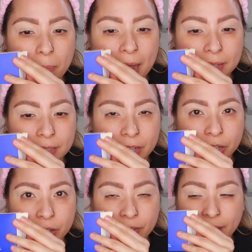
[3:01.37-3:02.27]
box
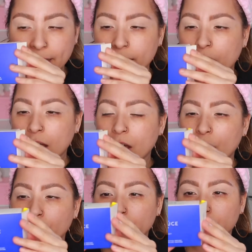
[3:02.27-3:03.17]
here that I got
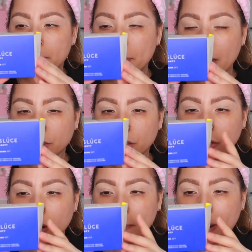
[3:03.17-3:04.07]
off of a
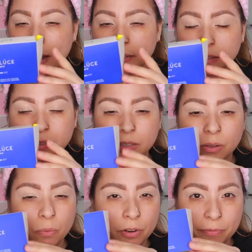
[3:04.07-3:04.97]
BoxyCharm box,
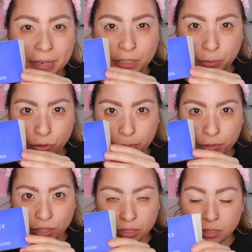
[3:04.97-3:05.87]
one of my
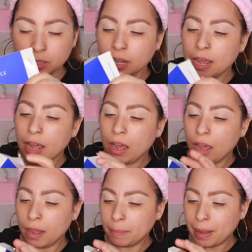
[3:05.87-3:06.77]
subscriptions.
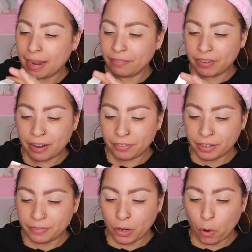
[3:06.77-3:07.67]
I've never
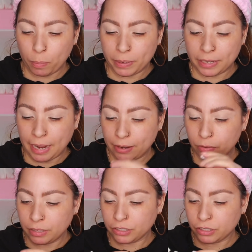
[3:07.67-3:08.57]
even opened it. I know
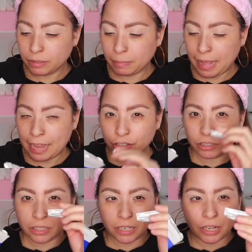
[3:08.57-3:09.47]
that there's some
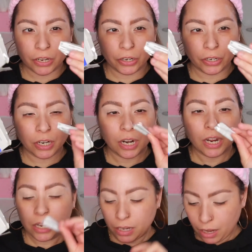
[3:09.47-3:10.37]
lashes in here,
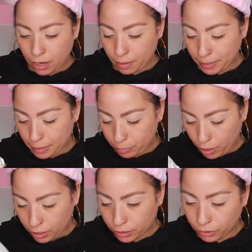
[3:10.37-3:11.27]
and it
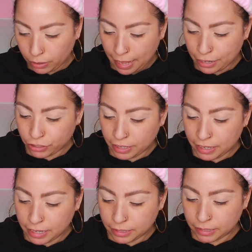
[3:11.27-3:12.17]
brought a little lash
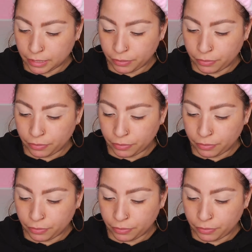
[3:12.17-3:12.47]
adhesive.